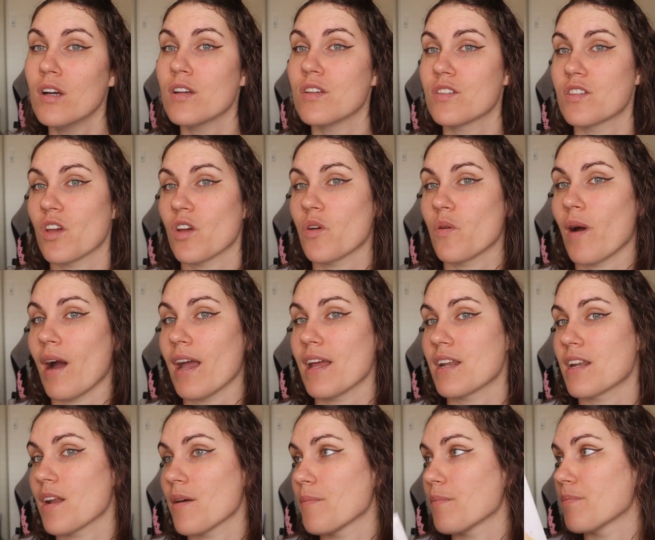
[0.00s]
so I
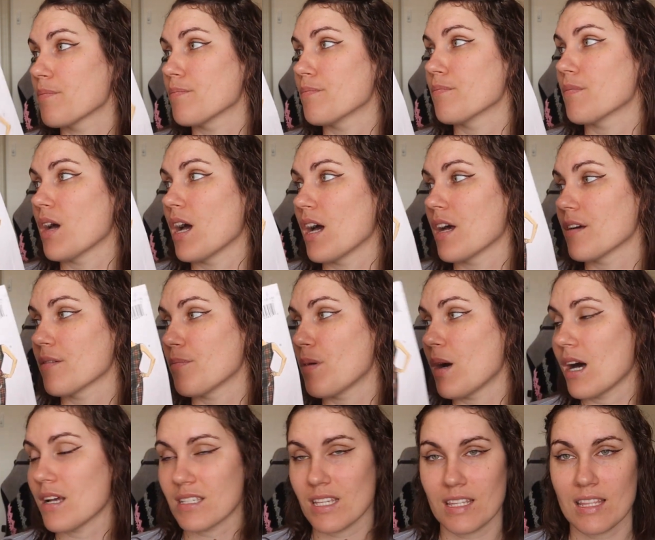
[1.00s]
ended up
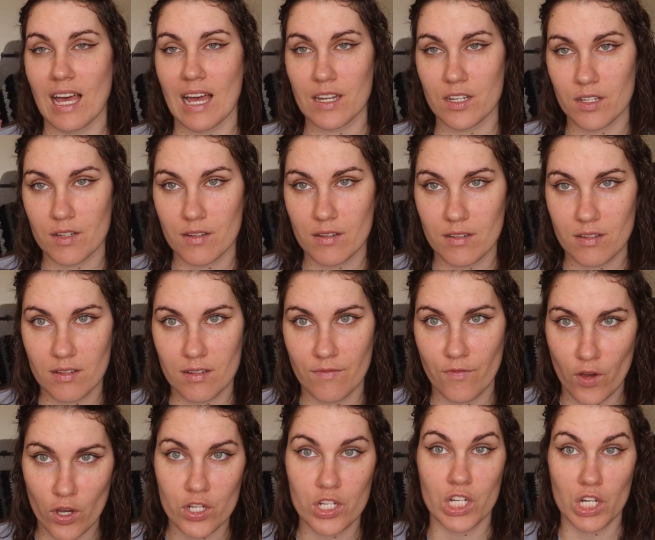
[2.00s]
passing that
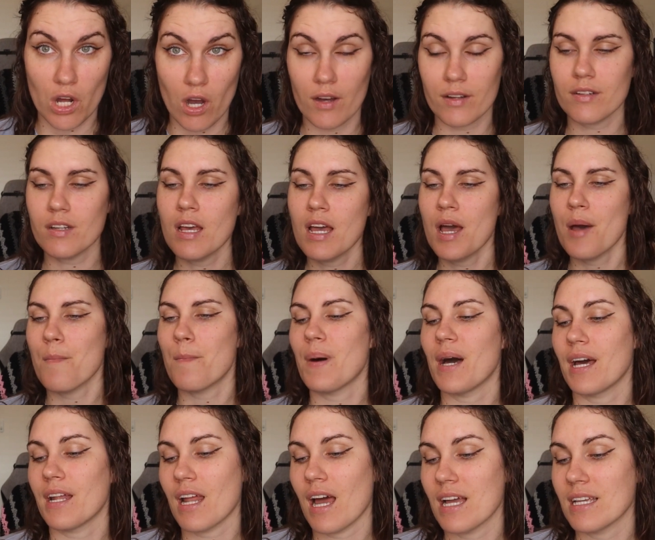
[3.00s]
version on.
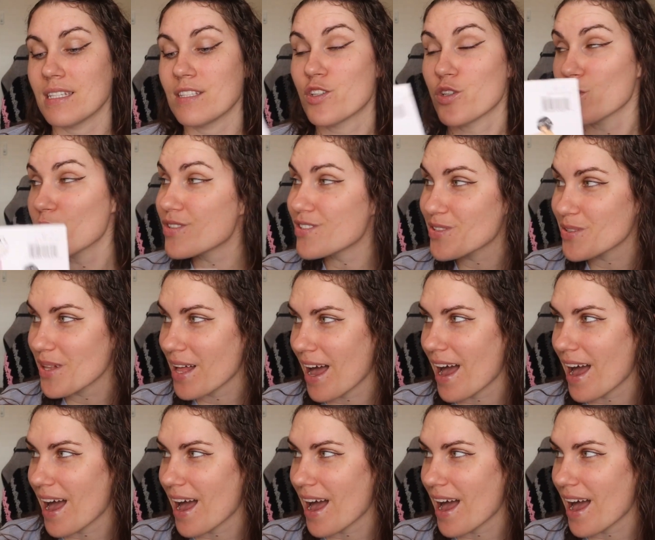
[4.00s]
But I do still